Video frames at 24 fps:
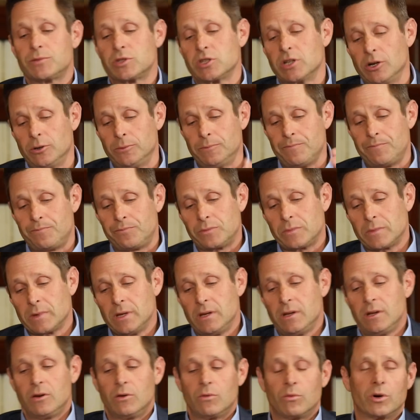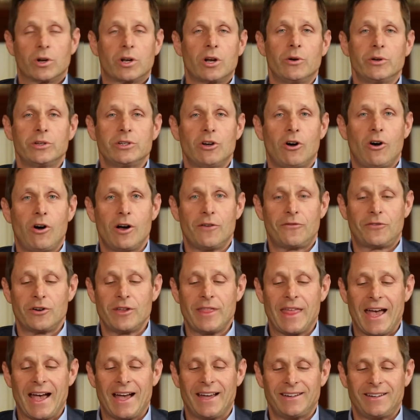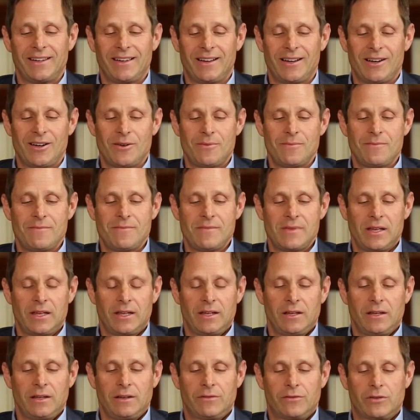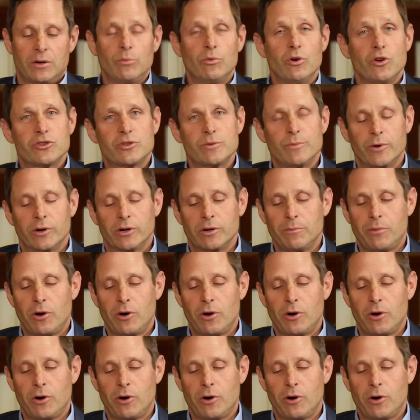So we're going to offer that um, from Rosenberg and